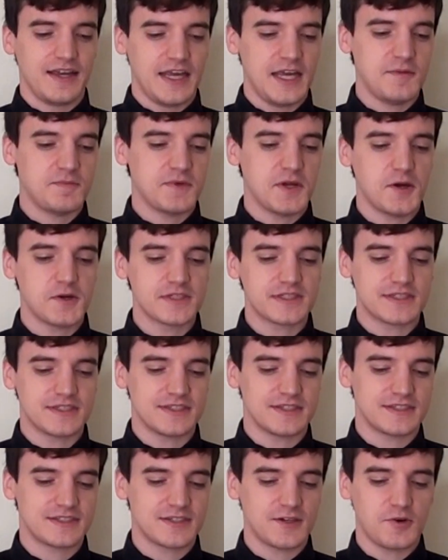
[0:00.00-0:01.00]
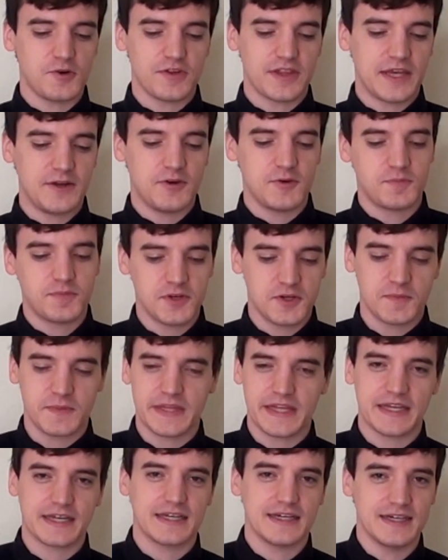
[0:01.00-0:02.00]
hypnosis, or they would put him
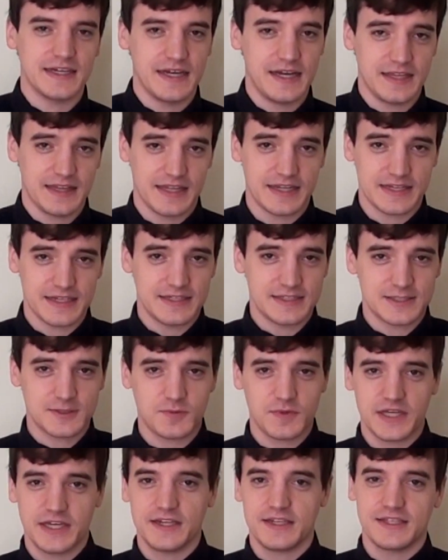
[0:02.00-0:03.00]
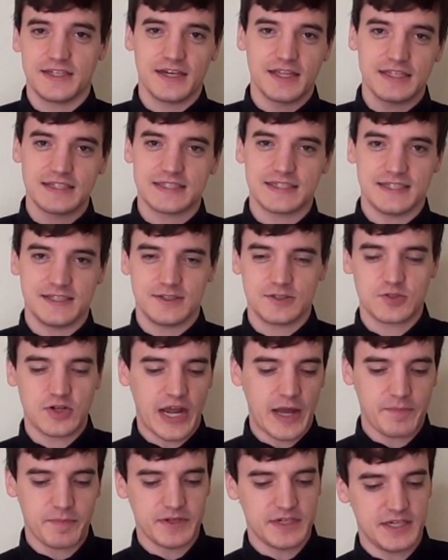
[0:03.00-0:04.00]
in like a swinging guillotine
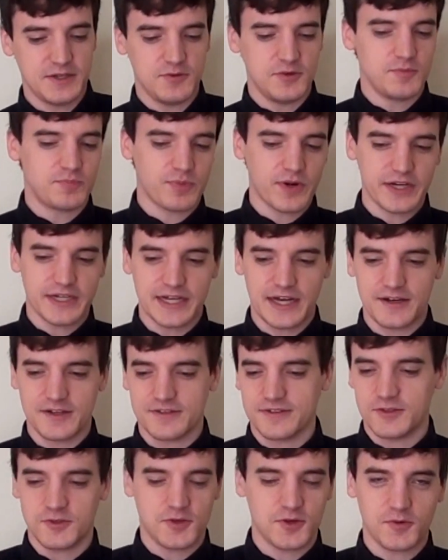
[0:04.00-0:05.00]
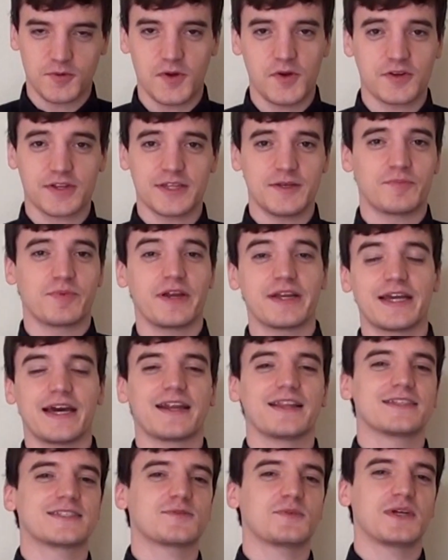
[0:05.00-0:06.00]
trap, and he would heroically break
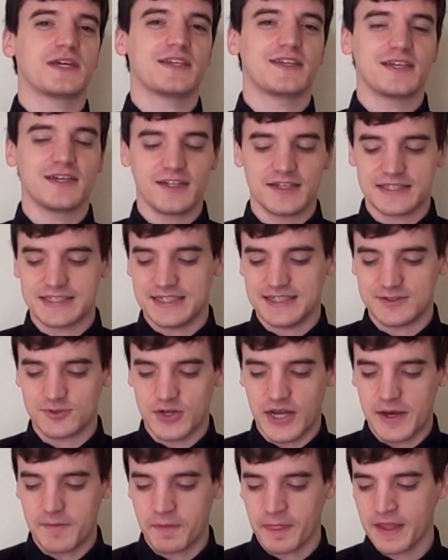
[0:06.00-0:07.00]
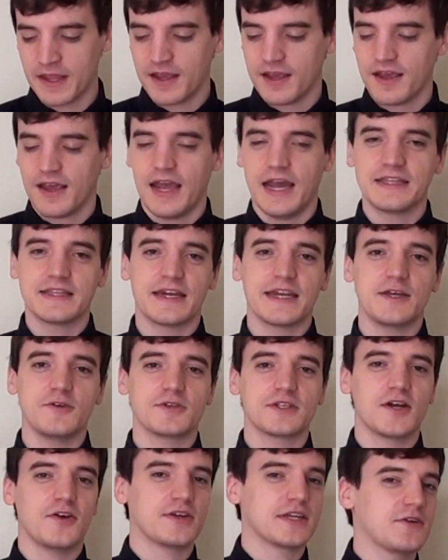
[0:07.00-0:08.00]
out of the swinging guillotine trap, and then he
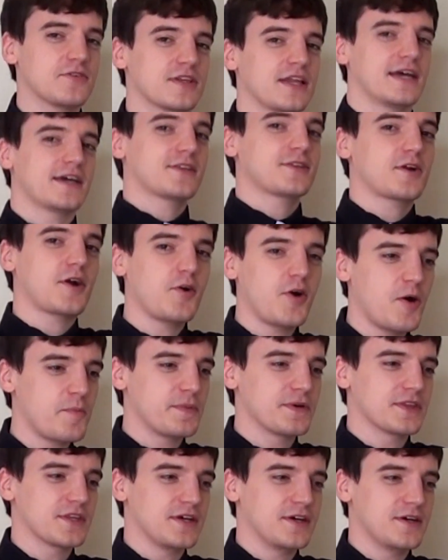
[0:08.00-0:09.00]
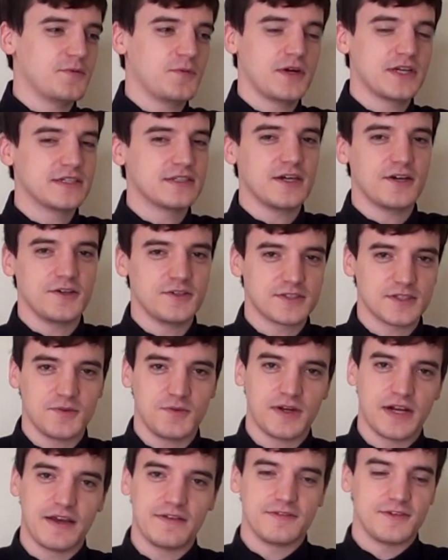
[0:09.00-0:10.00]
would go and he would like throw open the windows or
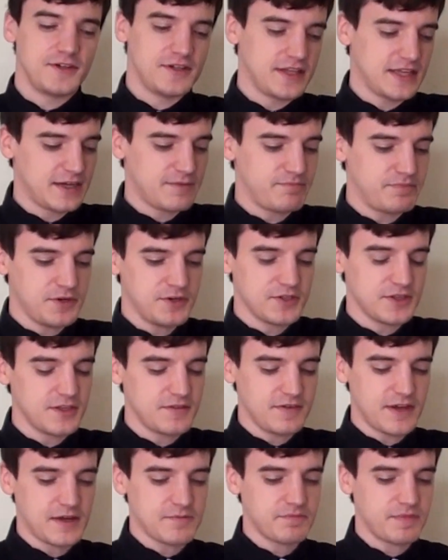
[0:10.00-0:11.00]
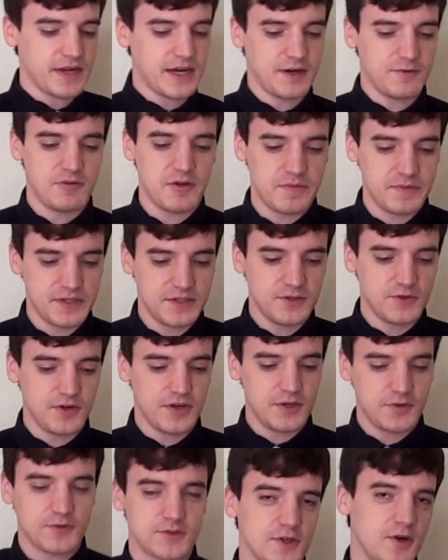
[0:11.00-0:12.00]
whatever and like burn the vampire women, or
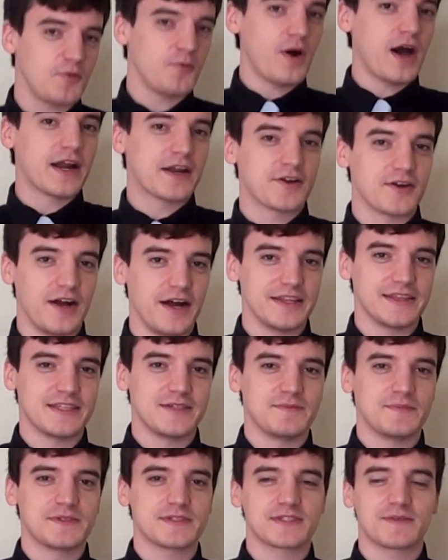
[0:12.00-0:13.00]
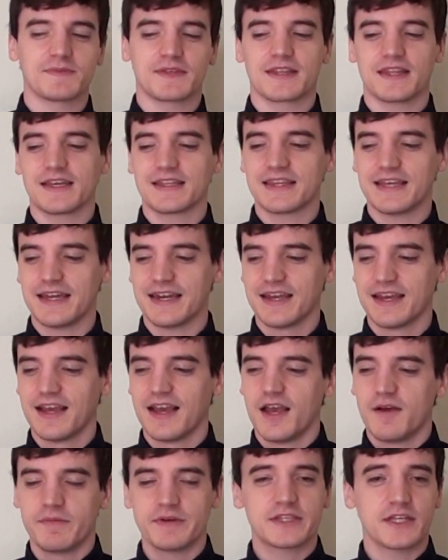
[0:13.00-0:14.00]
he would throw water on them or something like that.
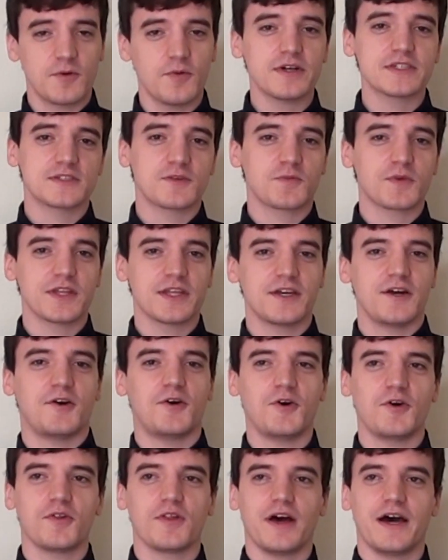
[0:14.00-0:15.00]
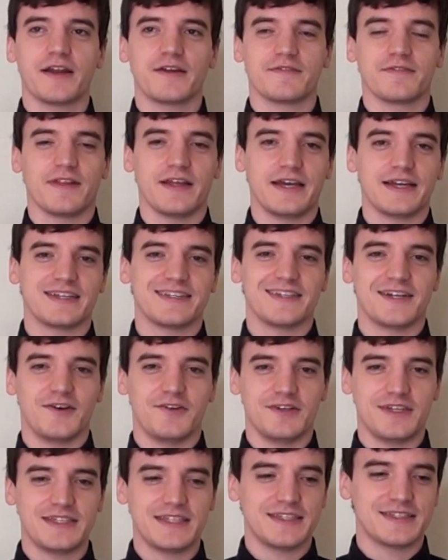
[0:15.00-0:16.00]
But there wasn't really a whole lot of like, he
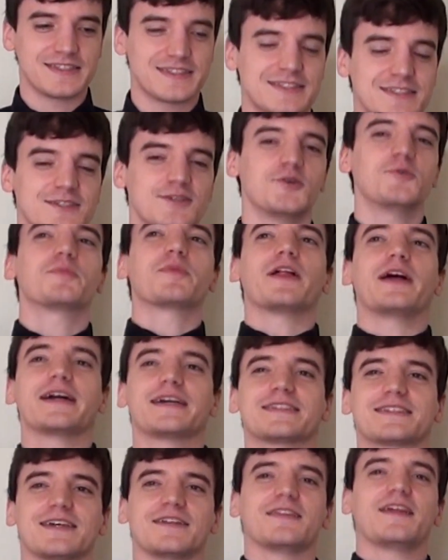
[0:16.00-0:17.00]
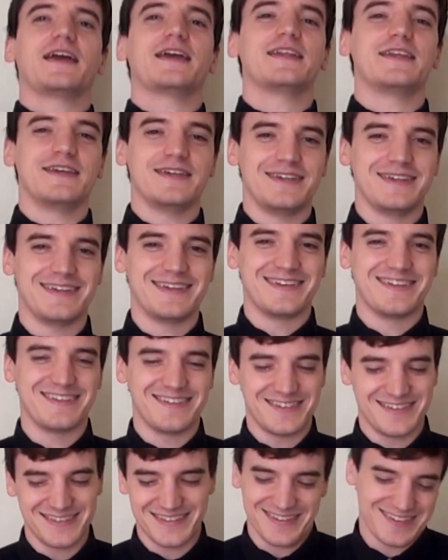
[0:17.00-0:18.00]
didn't suplex a lady,
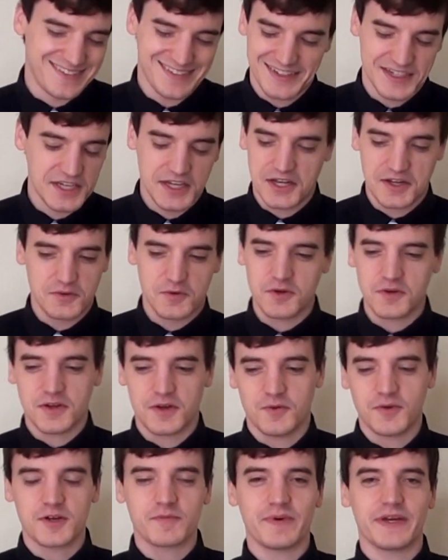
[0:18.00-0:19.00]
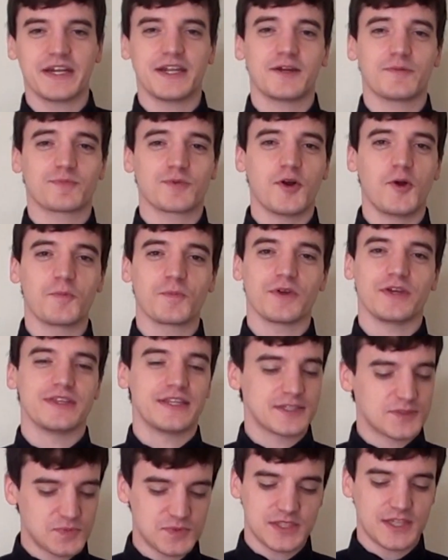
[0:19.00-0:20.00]
would have been inappropriate.
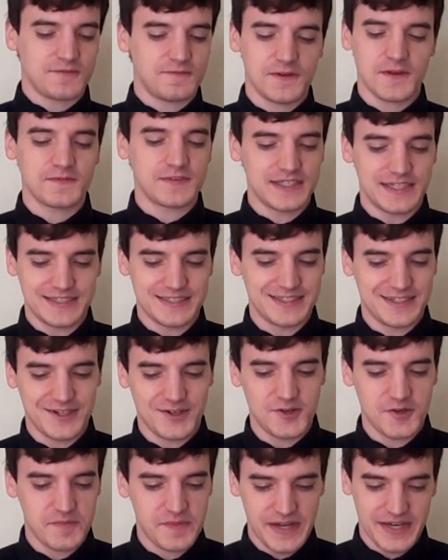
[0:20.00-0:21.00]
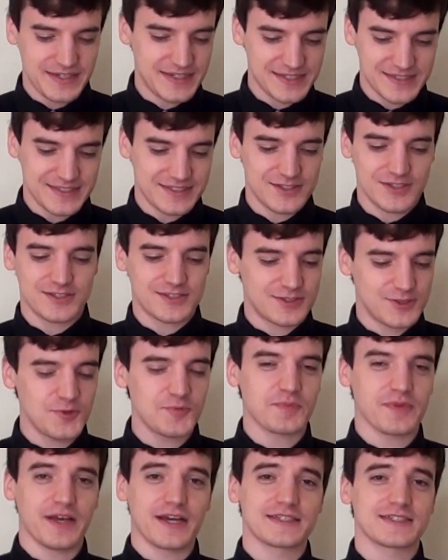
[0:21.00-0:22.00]
This was the 50s, a man doesn't just
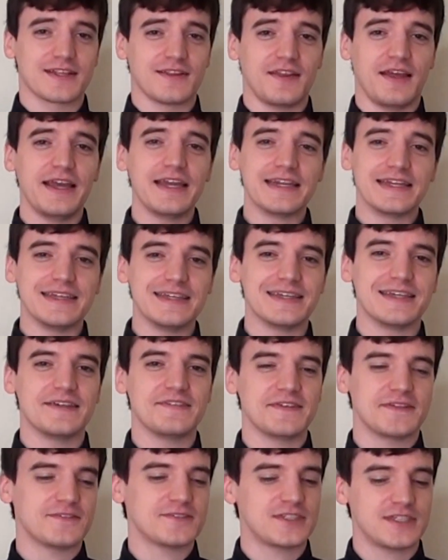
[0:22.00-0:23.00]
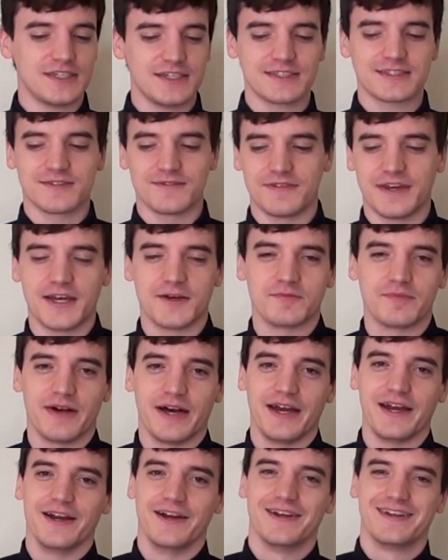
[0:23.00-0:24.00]
suplex a lady even if she is a
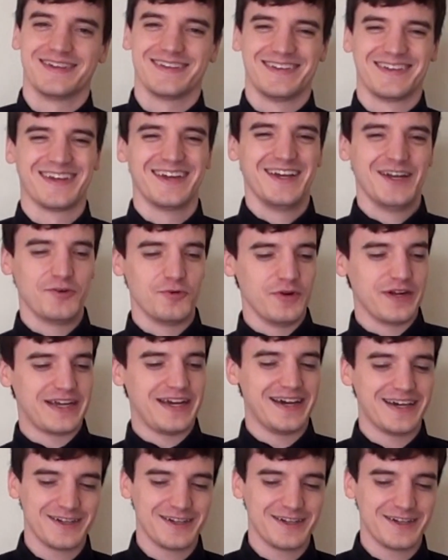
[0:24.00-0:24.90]
vampire. What